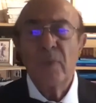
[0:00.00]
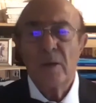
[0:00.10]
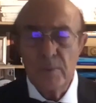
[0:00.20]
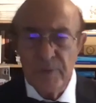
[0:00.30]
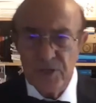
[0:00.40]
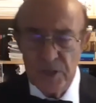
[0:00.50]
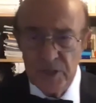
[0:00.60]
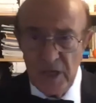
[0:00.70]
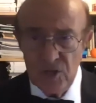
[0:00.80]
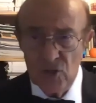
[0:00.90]

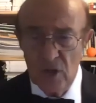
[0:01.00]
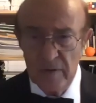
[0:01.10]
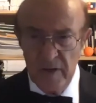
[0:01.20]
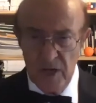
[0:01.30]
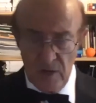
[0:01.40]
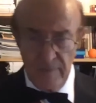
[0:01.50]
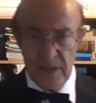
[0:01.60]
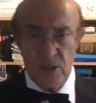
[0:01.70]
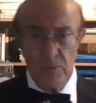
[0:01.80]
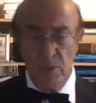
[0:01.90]
representation of
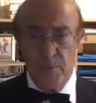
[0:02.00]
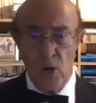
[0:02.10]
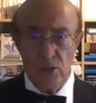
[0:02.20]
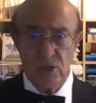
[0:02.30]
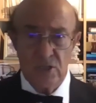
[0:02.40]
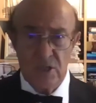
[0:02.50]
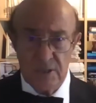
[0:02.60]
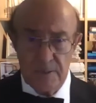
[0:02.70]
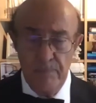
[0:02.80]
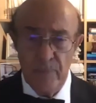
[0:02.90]
irreversible
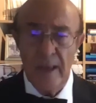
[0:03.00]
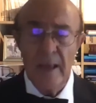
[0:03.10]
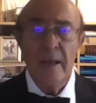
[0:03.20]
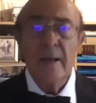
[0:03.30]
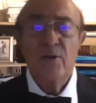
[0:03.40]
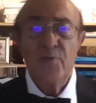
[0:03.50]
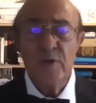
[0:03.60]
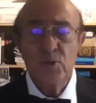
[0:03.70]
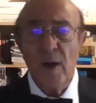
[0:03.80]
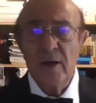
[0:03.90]
processes. The
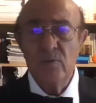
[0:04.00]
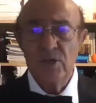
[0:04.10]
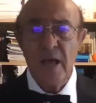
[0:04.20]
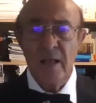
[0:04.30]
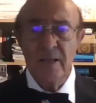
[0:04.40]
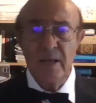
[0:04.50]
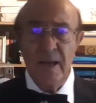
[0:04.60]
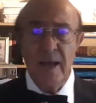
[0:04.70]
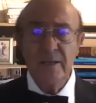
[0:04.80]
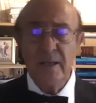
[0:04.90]
first one was held in
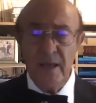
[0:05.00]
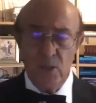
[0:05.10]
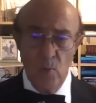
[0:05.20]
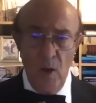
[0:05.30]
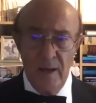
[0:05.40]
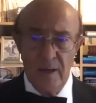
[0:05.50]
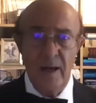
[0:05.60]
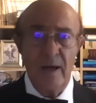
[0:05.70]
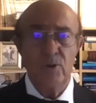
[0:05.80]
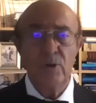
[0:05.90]
1981
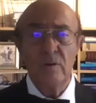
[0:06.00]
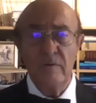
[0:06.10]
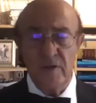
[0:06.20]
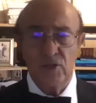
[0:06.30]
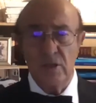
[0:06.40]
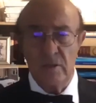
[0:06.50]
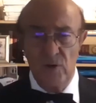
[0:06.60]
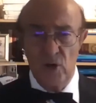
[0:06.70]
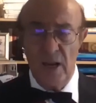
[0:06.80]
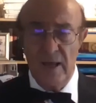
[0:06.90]
at the University of
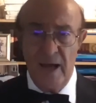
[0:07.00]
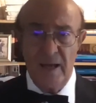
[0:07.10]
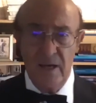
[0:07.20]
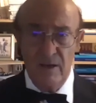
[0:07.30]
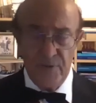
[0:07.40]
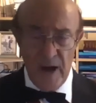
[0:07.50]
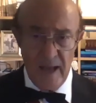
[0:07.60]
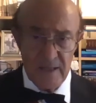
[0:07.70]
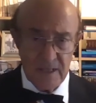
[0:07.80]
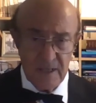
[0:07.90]
Orléans,
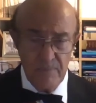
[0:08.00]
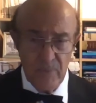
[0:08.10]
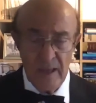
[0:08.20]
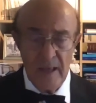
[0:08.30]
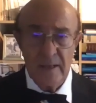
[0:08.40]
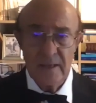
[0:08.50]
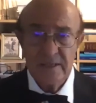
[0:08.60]
France, the